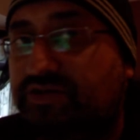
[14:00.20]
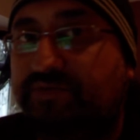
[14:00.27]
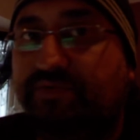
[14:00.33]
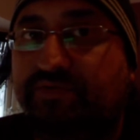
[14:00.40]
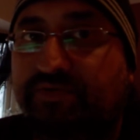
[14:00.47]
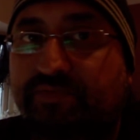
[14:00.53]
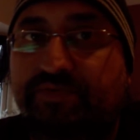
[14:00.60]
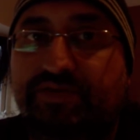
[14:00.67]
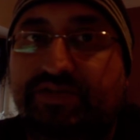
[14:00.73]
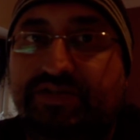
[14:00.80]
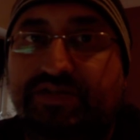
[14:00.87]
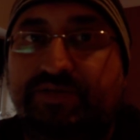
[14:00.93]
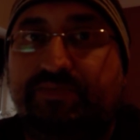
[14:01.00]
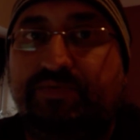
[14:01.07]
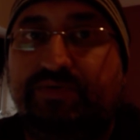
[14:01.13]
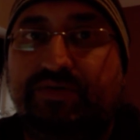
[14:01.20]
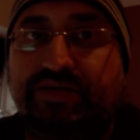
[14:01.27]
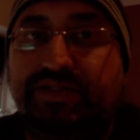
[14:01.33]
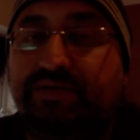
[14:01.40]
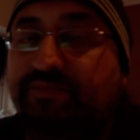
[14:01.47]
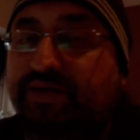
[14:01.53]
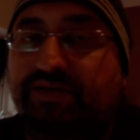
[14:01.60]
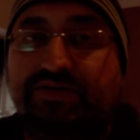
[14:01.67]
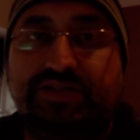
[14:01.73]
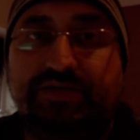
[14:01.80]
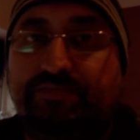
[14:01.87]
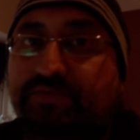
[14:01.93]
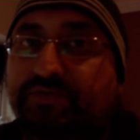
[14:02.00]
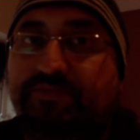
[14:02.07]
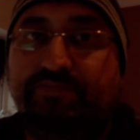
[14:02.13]
Tommy Robinson supporters. They may not
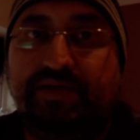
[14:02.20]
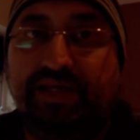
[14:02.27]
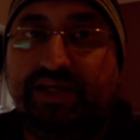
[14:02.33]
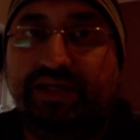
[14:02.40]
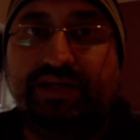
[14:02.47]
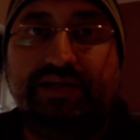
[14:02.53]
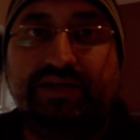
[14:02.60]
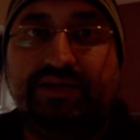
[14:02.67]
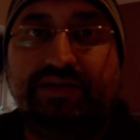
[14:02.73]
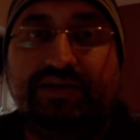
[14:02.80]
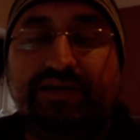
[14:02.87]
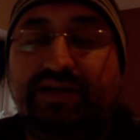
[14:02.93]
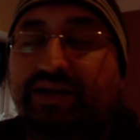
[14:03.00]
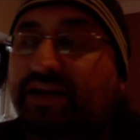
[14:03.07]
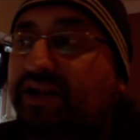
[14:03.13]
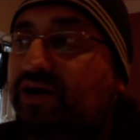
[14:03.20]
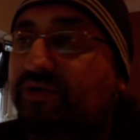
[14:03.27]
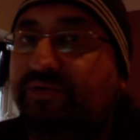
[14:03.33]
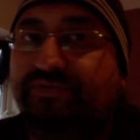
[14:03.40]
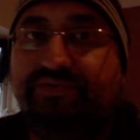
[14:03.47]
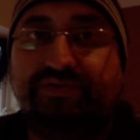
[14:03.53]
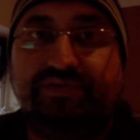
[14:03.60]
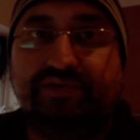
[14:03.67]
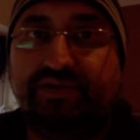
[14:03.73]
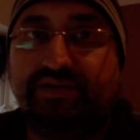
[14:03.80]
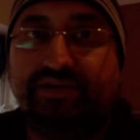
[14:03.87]
support me. Loads.